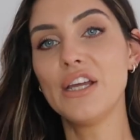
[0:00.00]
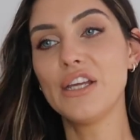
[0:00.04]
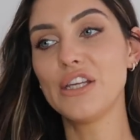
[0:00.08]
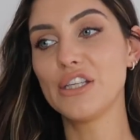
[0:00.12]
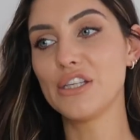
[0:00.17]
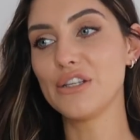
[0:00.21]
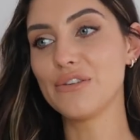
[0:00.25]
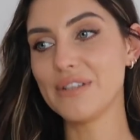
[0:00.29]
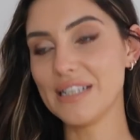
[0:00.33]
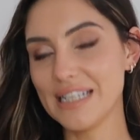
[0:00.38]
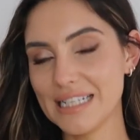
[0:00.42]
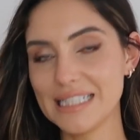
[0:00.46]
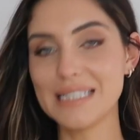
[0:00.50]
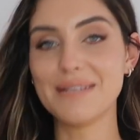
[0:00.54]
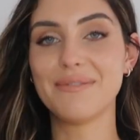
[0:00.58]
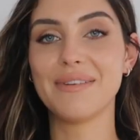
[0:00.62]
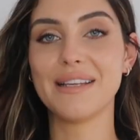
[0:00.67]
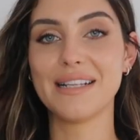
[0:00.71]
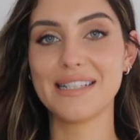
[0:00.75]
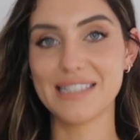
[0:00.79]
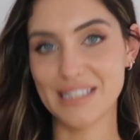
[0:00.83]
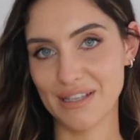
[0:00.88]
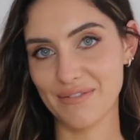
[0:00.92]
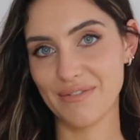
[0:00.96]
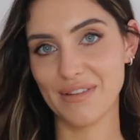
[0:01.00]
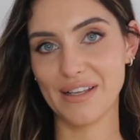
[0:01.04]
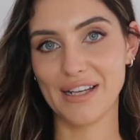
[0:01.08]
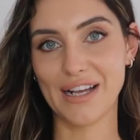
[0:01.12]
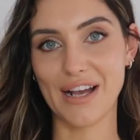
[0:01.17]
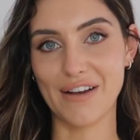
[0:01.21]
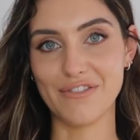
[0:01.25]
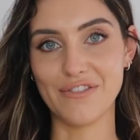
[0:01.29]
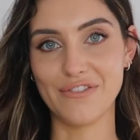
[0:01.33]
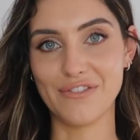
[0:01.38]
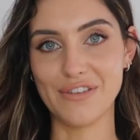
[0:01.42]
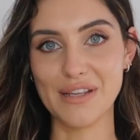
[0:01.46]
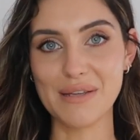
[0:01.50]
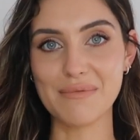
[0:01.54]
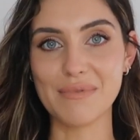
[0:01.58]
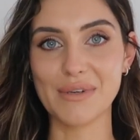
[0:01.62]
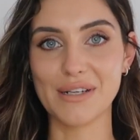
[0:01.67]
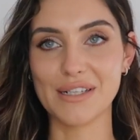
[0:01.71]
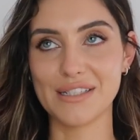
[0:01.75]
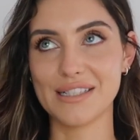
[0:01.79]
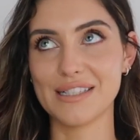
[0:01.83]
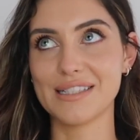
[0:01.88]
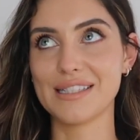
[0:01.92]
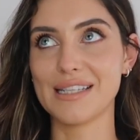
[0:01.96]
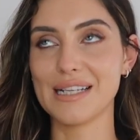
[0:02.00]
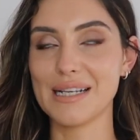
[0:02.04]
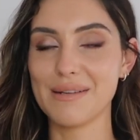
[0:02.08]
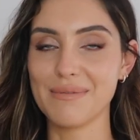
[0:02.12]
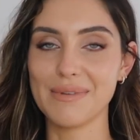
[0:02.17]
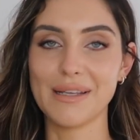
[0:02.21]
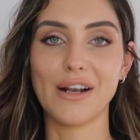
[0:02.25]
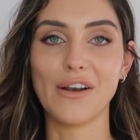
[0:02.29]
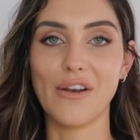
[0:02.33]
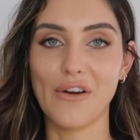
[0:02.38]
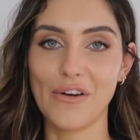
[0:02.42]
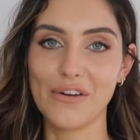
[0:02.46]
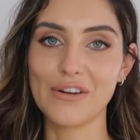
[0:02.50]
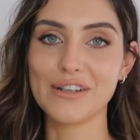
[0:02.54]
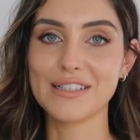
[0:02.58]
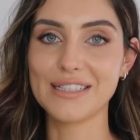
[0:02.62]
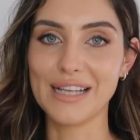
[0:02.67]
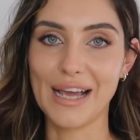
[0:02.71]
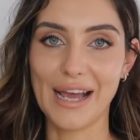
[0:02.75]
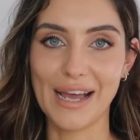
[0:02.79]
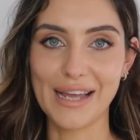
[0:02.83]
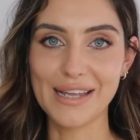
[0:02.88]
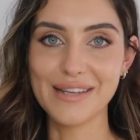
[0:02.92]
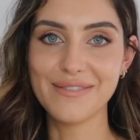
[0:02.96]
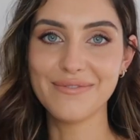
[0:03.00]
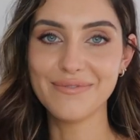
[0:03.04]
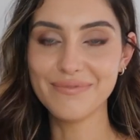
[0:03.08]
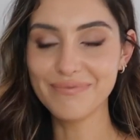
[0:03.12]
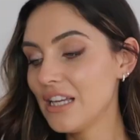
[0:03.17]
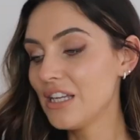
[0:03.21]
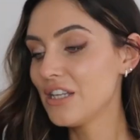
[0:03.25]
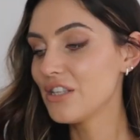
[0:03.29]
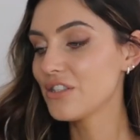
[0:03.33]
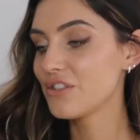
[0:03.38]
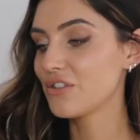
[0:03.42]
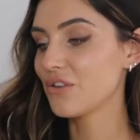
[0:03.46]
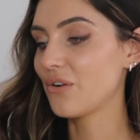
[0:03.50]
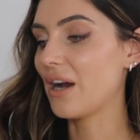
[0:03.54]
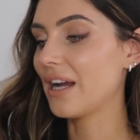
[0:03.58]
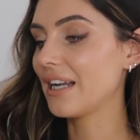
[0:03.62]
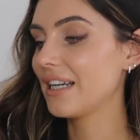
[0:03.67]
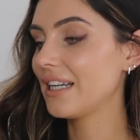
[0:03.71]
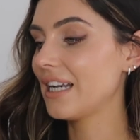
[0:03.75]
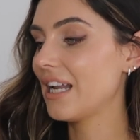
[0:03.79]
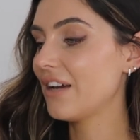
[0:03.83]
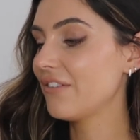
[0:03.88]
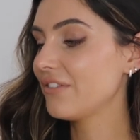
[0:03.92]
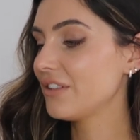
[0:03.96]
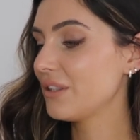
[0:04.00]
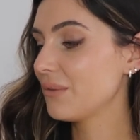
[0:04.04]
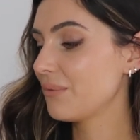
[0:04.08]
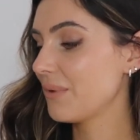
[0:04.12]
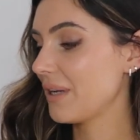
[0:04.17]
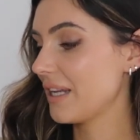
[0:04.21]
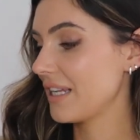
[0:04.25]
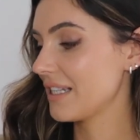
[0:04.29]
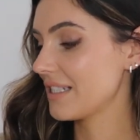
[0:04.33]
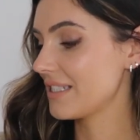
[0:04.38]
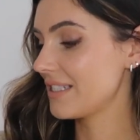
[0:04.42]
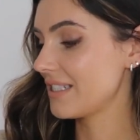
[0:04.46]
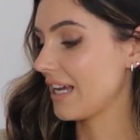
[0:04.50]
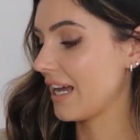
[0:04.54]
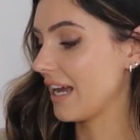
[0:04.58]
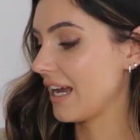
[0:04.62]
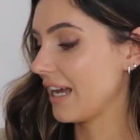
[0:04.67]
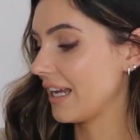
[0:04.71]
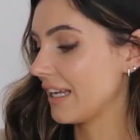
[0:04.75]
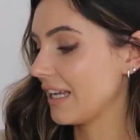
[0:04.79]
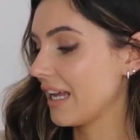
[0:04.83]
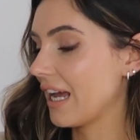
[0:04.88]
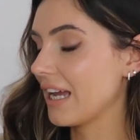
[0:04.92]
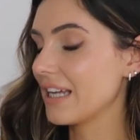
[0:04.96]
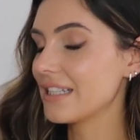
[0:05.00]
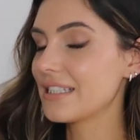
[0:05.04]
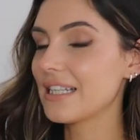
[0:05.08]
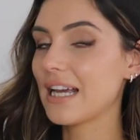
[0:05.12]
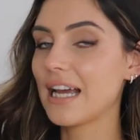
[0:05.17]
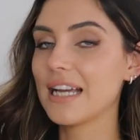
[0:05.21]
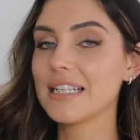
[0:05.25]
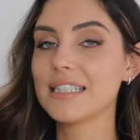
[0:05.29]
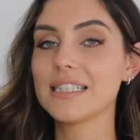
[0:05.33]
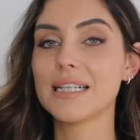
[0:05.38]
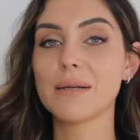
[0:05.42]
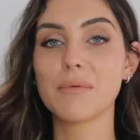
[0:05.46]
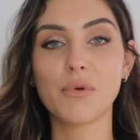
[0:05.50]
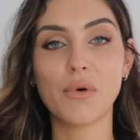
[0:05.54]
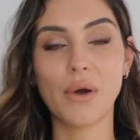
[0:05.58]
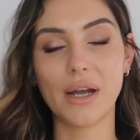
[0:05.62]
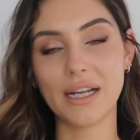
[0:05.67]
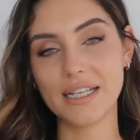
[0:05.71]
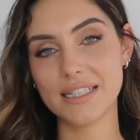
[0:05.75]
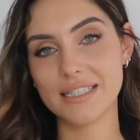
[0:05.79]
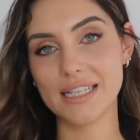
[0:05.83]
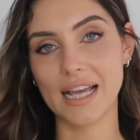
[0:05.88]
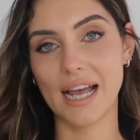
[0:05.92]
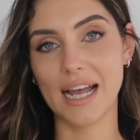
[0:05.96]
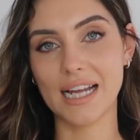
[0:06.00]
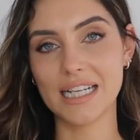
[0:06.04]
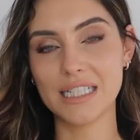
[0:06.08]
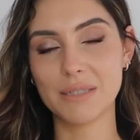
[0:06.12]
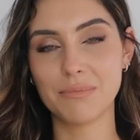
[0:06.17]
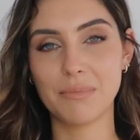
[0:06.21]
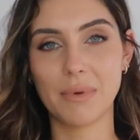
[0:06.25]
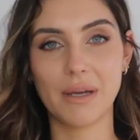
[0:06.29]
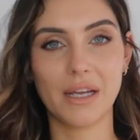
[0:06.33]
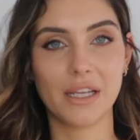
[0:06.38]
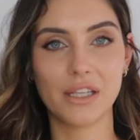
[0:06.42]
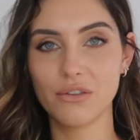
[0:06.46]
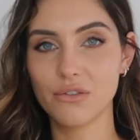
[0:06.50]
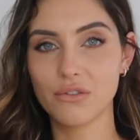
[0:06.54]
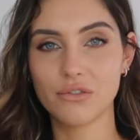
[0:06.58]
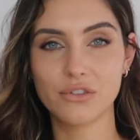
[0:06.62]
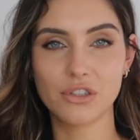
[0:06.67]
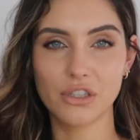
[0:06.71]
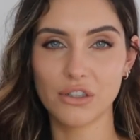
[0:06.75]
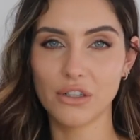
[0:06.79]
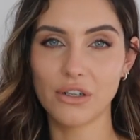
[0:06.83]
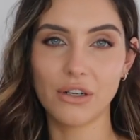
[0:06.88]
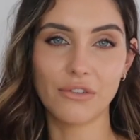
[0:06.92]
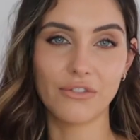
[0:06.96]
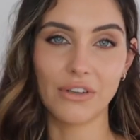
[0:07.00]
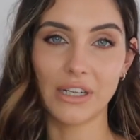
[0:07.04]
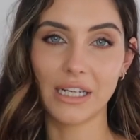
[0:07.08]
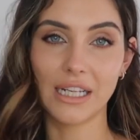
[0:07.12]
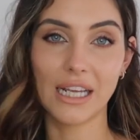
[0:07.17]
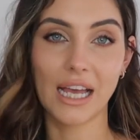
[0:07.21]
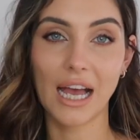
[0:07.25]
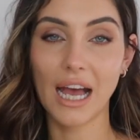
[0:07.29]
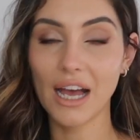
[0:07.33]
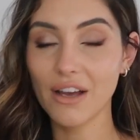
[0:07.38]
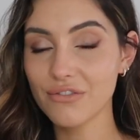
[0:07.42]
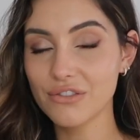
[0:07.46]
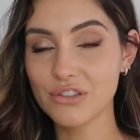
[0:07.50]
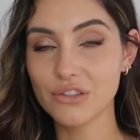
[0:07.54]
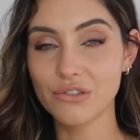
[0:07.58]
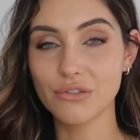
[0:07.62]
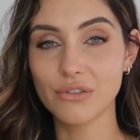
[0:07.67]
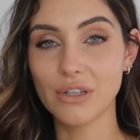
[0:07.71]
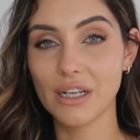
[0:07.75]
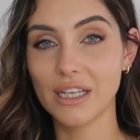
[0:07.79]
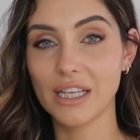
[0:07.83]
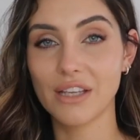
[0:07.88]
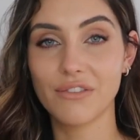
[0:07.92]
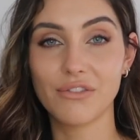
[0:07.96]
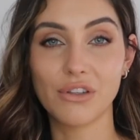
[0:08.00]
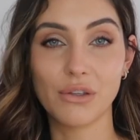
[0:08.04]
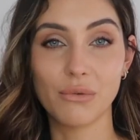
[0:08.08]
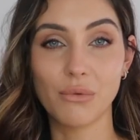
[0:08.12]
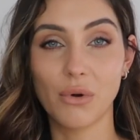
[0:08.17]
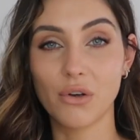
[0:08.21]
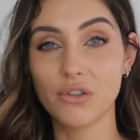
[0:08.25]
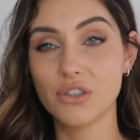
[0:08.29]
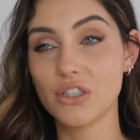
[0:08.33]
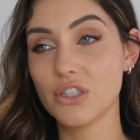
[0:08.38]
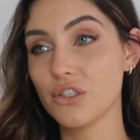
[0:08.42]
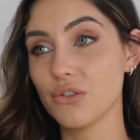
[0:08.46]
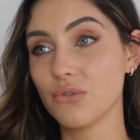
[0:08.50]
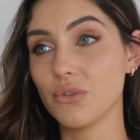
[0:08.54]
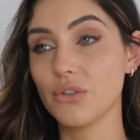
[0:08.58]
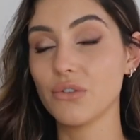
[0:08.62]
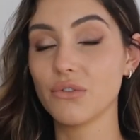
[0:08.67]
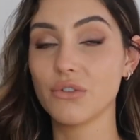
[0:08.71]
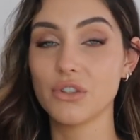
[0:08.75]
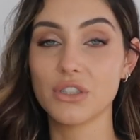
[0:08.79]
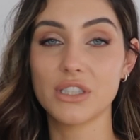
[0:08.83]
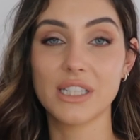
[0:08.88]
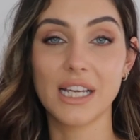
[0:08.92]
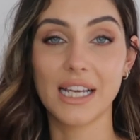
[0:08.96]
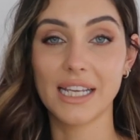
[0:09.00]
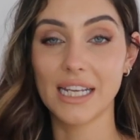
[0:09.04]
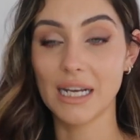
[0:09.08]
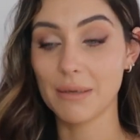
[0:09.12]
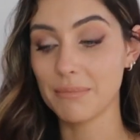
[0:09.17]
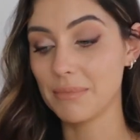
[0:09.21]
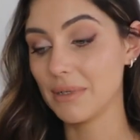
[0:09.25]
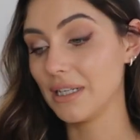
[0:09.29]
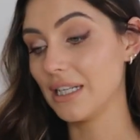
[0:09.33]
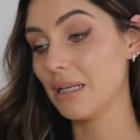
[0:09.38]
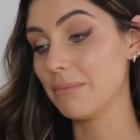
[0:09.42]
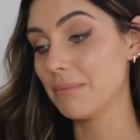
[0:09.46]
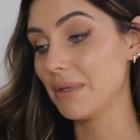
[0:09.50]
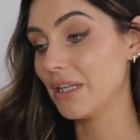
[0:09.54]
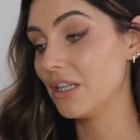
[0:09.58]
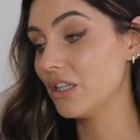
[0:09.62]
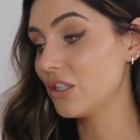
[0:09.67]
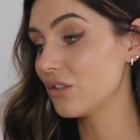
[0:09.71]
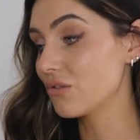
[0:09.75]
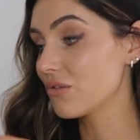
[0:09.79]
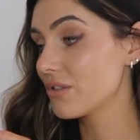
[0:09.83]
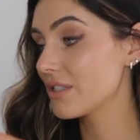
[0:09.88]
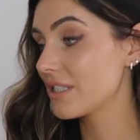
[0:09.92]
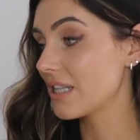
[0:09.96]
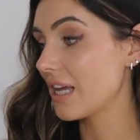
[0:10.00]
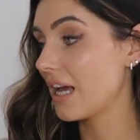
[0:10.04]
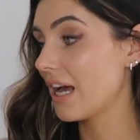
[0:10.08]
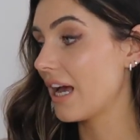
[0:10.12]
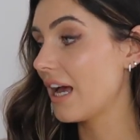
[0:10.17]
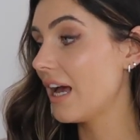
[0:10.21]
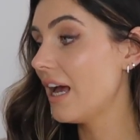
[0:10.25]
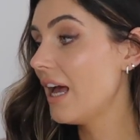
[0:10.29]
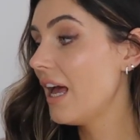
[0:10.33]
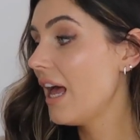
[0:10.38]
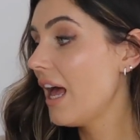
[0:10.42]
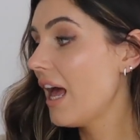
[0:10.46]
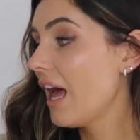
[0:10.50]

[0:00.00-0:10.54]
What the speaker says: you need to be in something comfy because it's going to be a long time. So I love the waist tie. I tied it up quite tight, but you don't really have to. Like if you wanted to, you could tie it up a little bit looser.